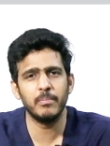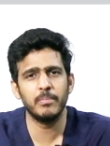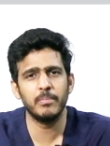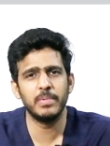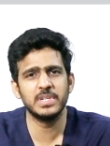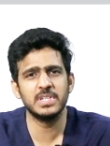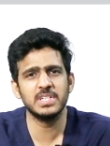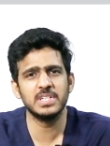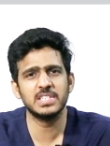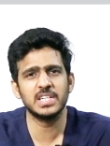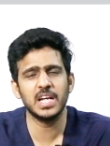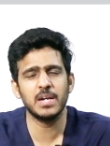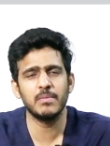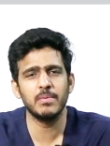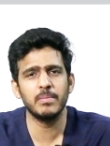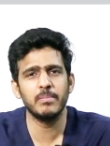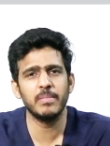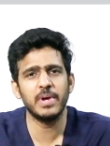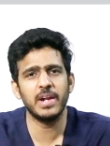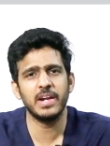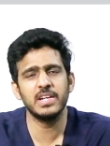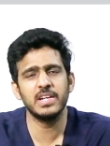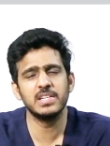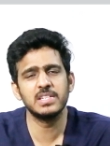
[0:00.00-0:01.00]
patients can be
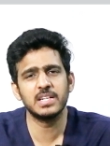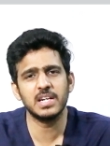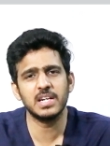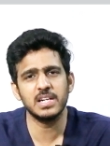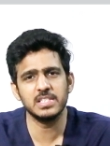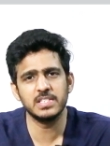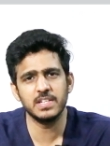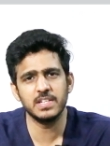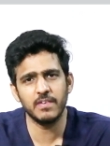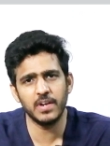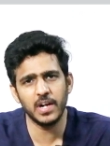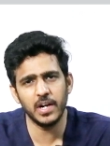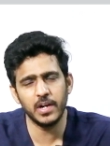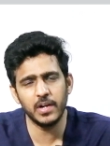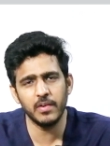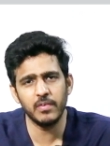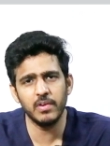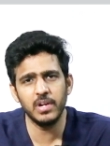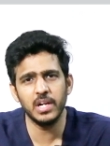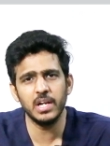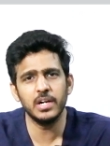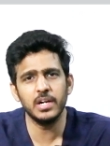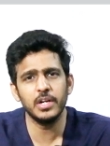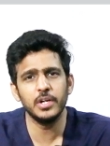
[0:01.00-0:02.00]
managed
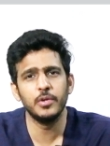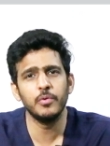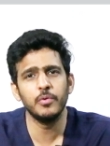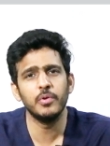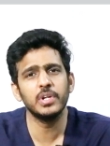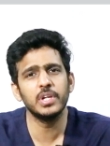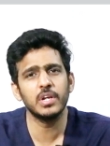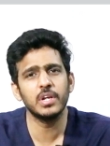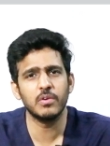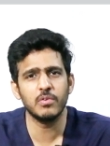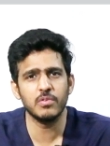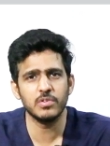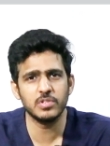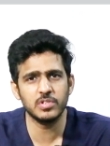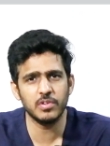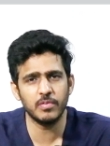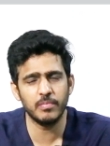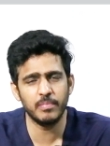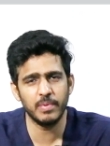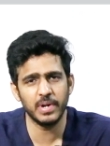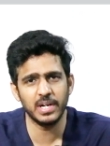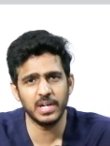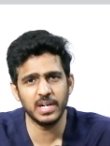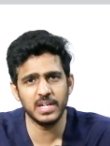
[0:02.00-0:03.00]
conservatively during the course
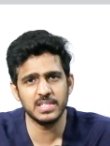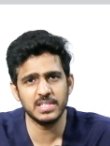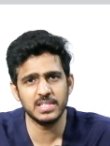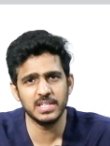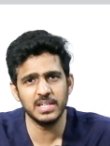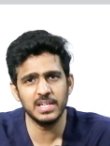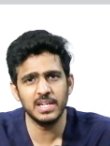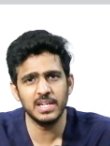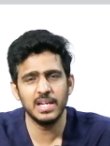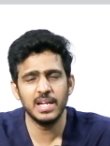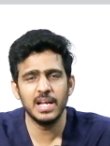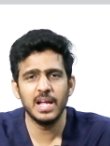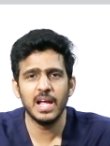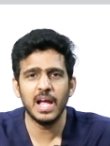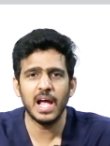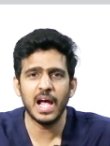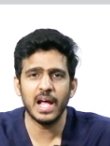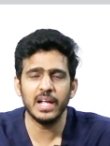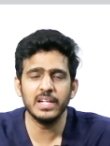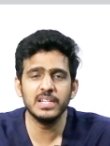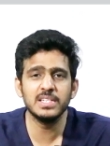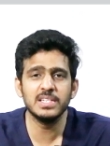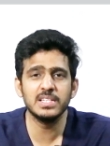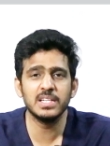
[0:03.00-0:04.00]
of pregnancy,
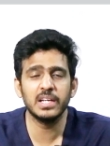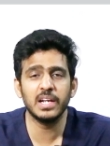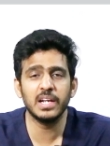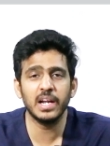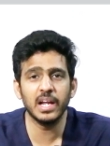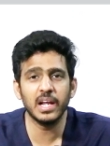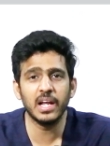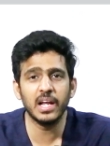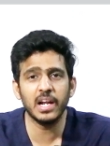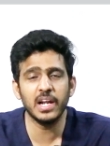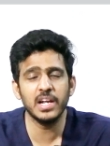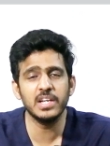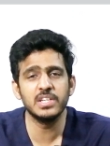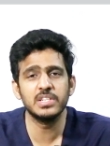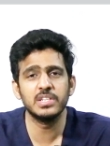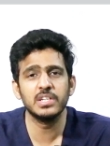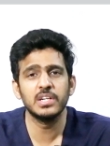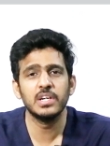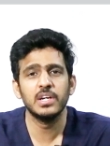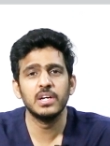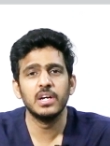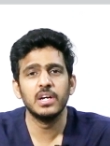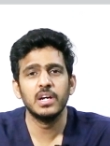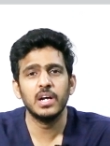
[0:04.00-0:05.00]
and these are encouraged
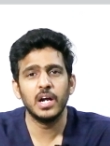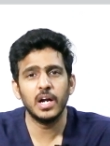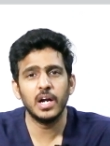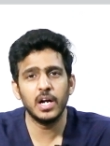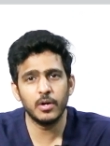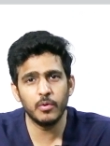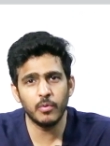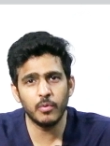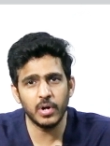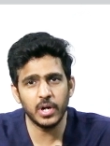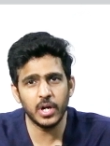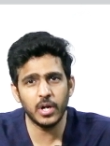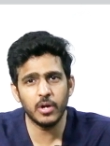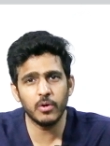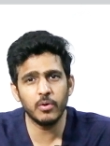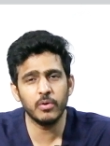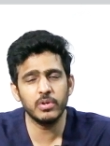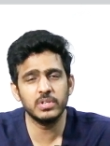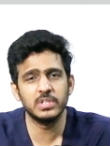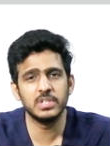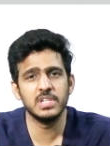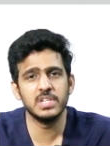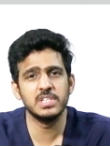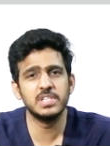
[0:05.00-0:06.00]
to
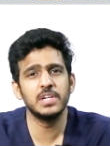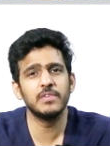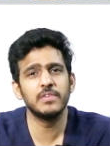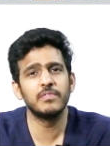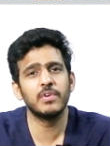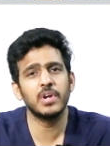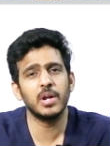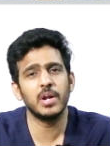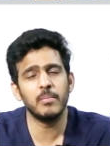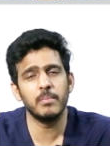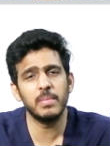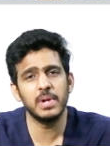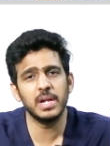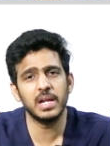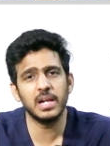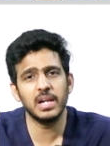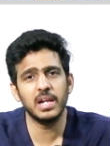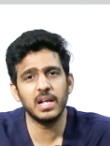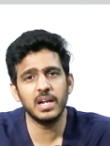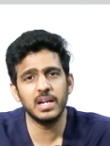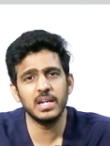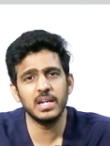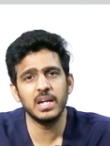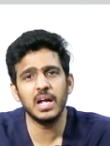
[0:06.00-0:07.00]
undergo surgery for
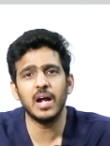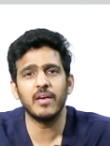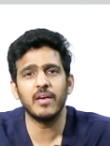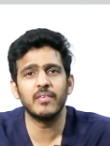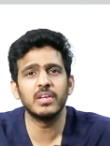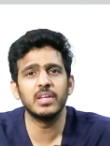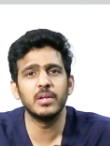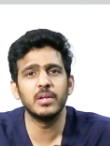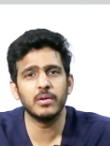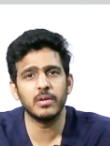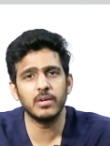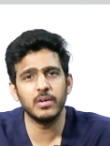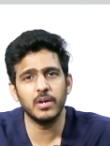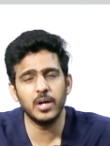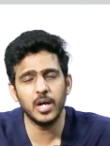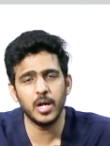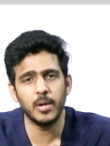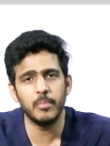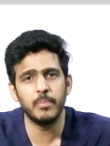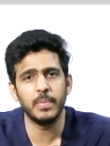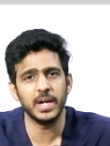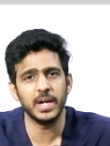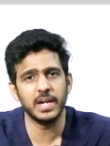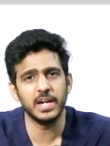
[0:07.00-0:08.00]
umbilical hernia after
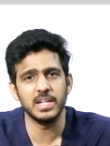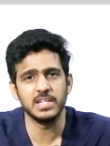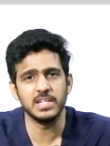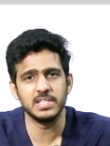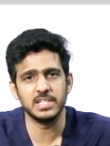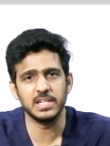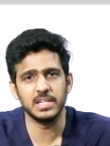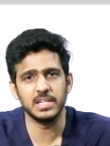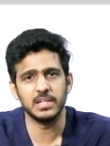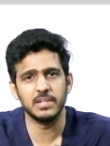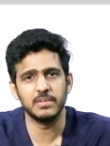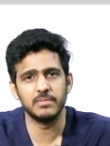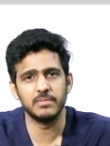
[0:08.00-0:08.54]
the pregnancy.